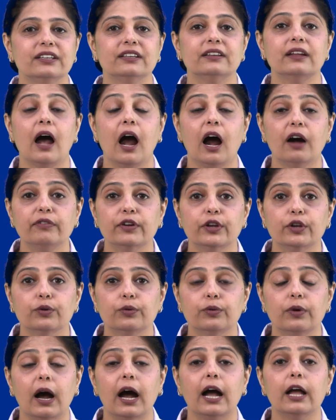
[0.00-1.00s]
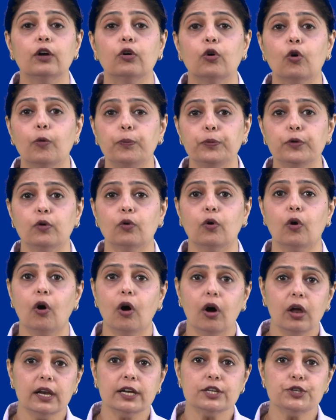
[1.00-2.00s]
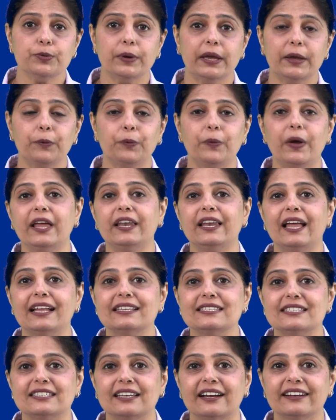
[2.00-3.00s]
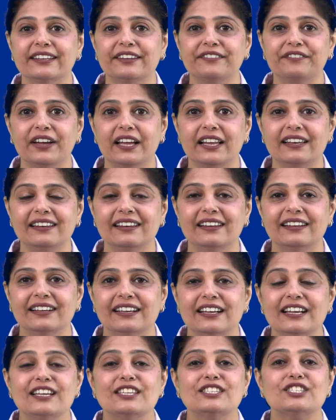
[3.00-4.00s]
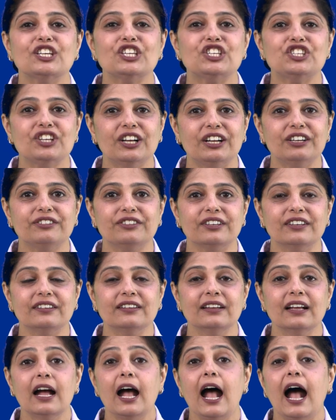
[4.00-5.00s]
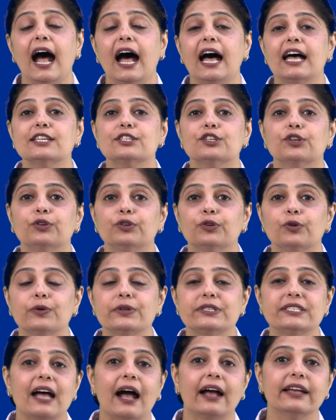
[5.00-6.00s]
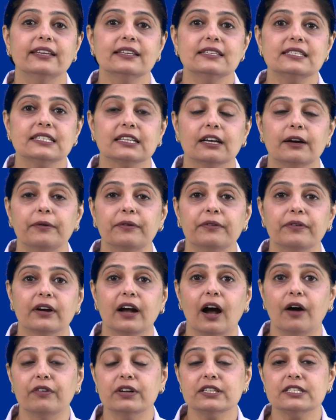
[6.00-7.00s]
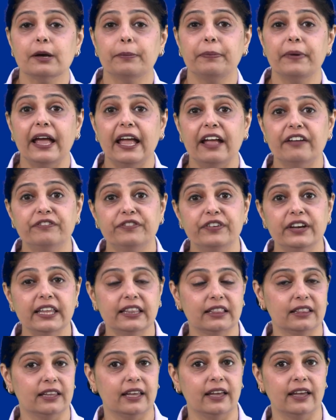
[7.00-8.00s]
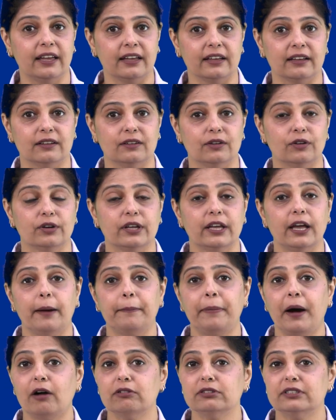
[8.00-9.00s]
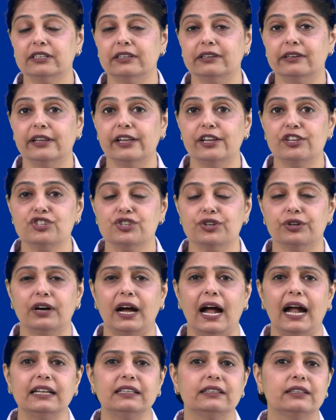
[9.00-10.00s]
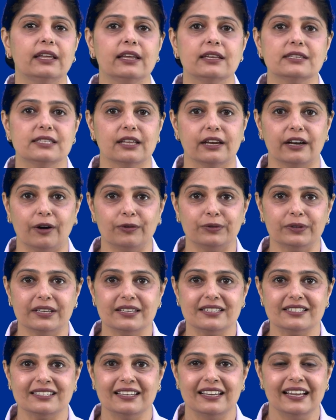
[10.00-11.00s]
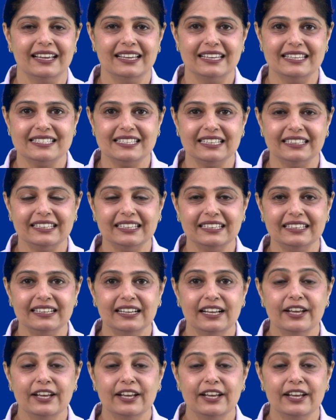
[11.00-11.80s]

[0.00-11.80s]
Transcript: children, how are you? I hope you all are doing well and studying well. So children, as you know, science covers up everything, okay, about the nature and things around us, isn't it?